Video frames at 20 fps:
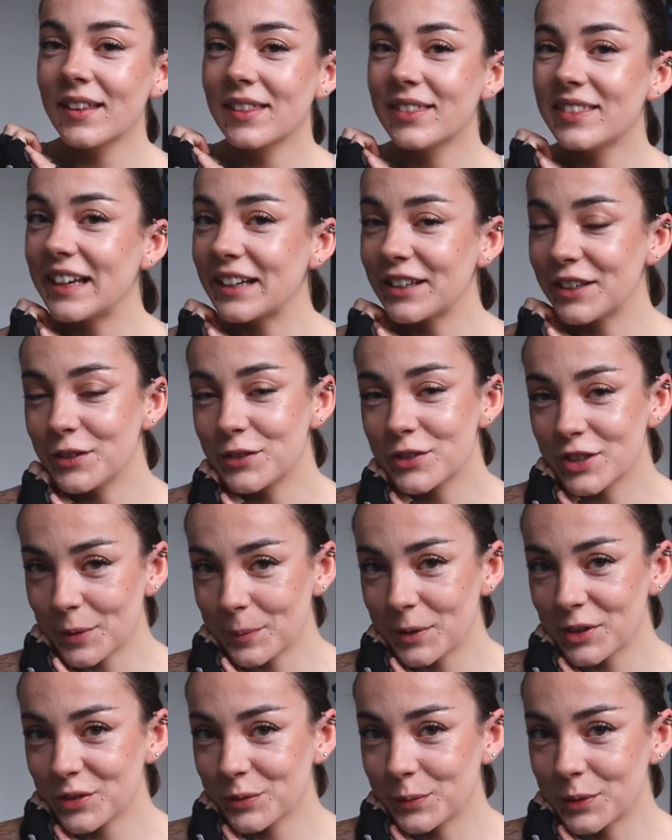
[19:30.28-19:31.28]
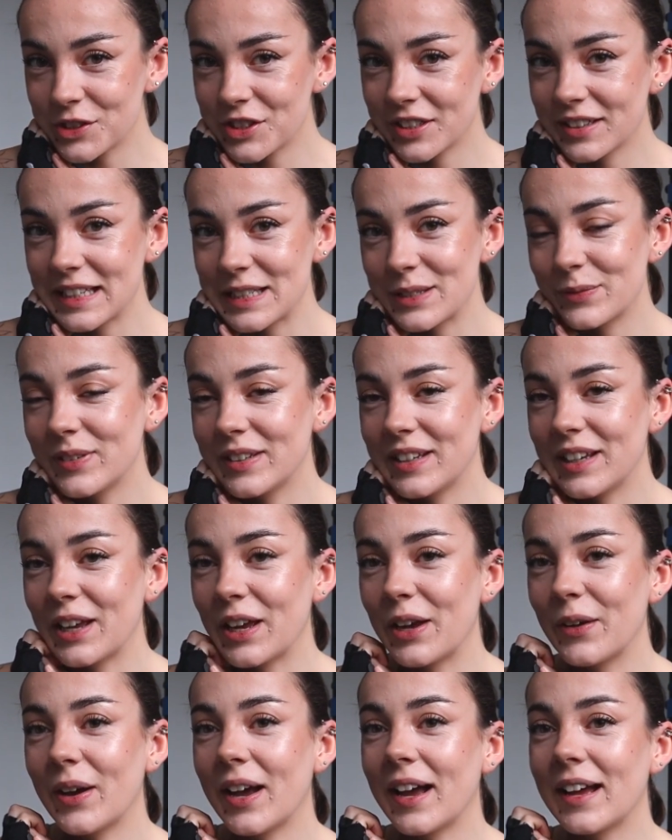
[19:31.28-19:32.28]
Thank you so much for watching this video,
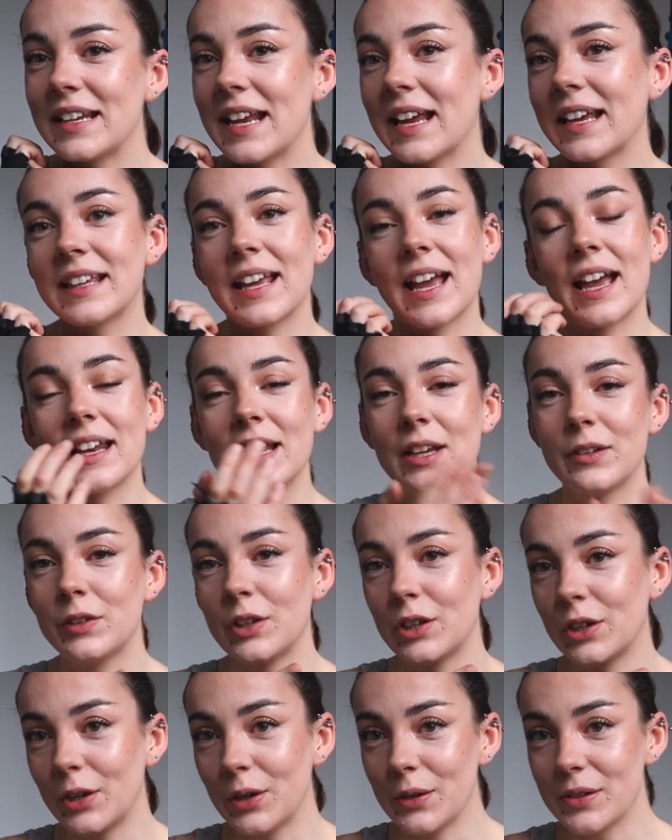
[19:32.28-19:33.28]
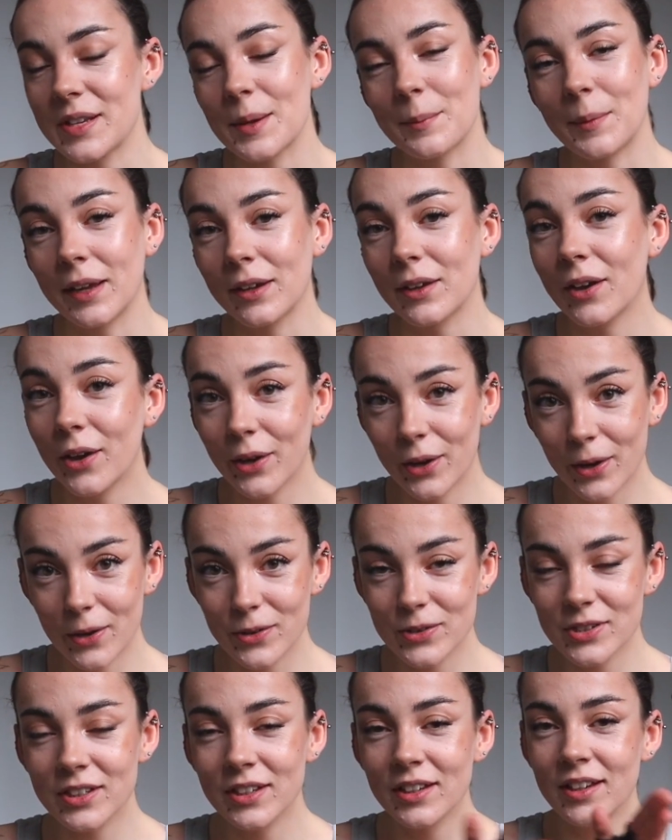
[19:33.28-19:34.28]
and again, if you use my
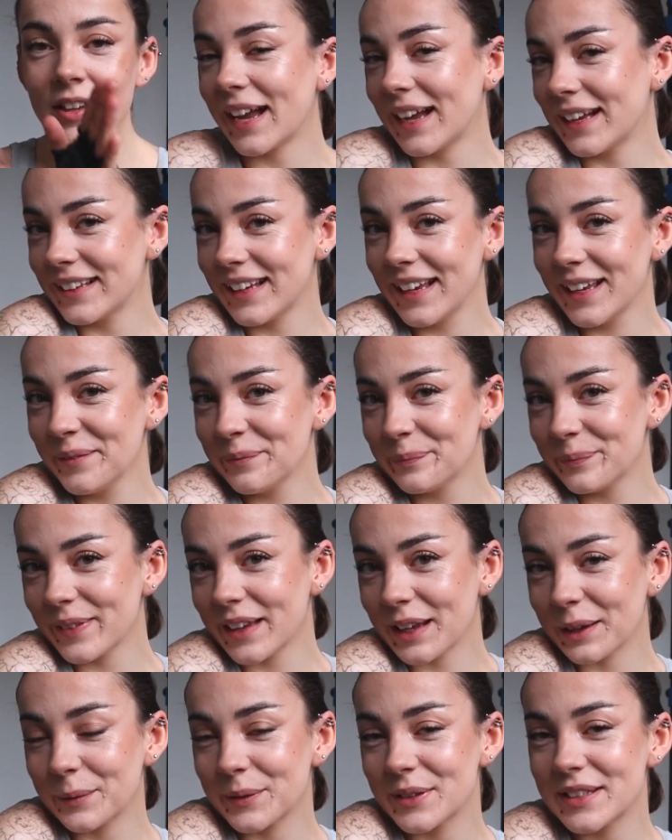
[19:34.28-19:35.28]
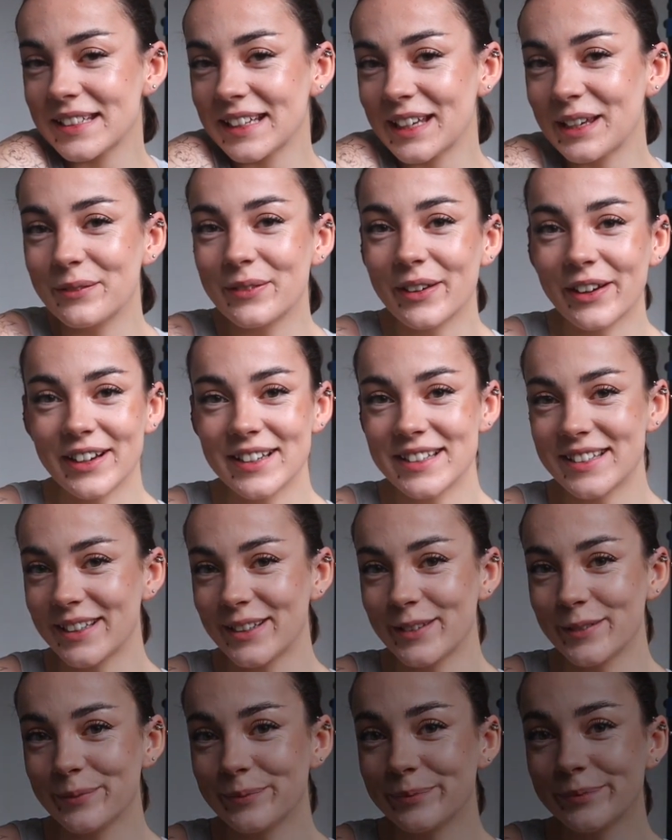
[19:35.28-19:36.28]
code, and yeah, I will see you very
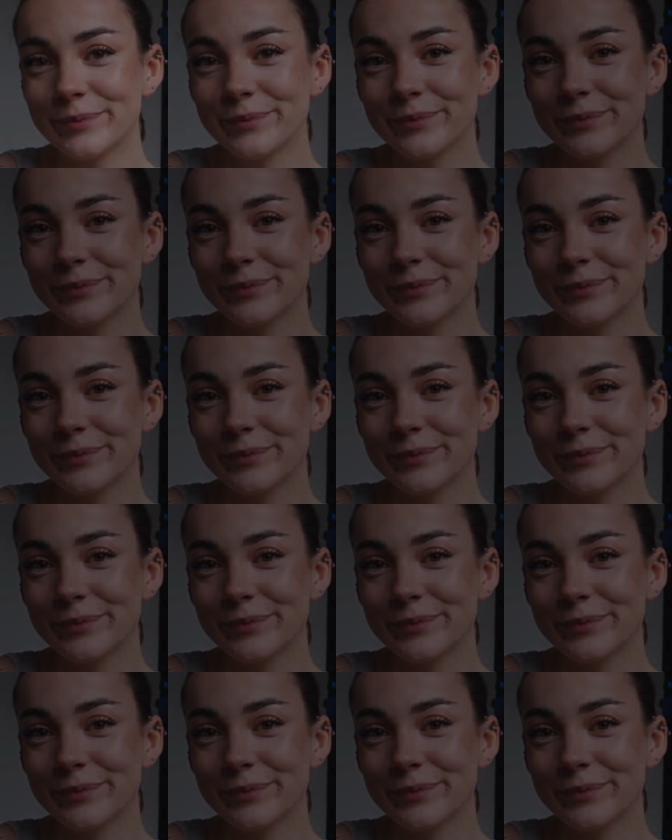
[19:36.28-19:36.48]
soon.